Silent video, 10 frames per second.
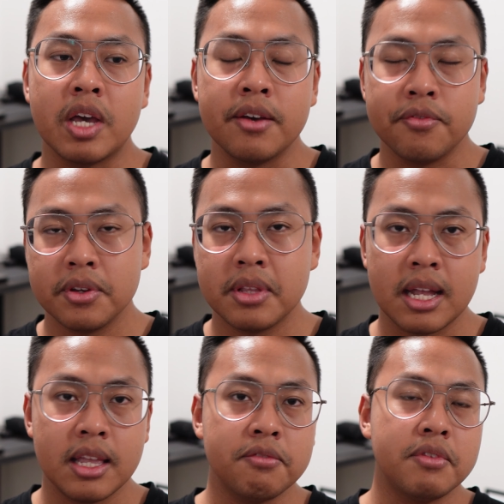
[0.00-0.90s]
I feel
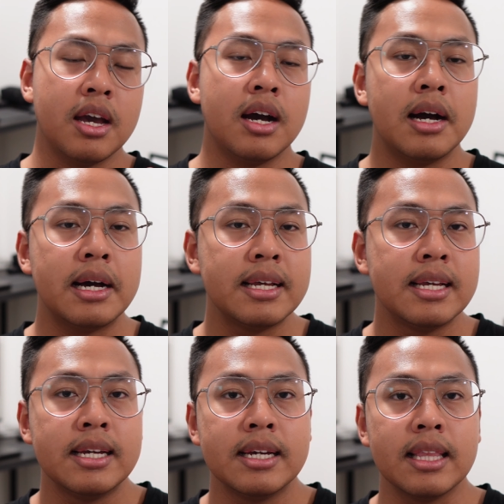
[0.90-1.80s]
that if there are
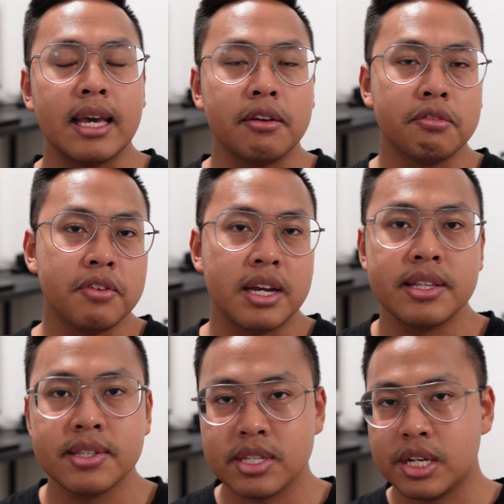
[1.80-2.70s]
like
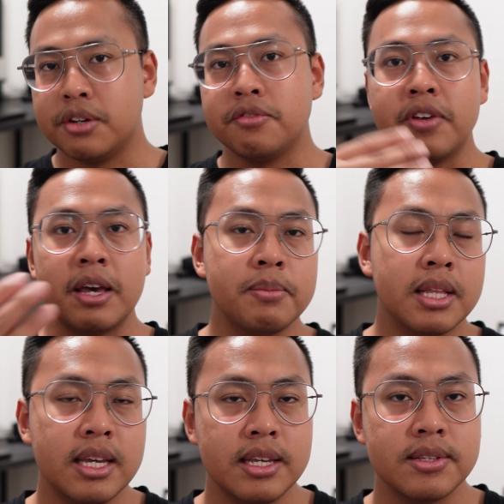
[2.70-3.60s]
friends or
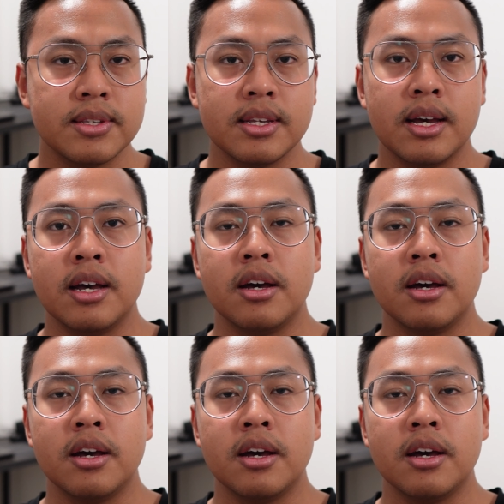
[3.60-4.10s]
families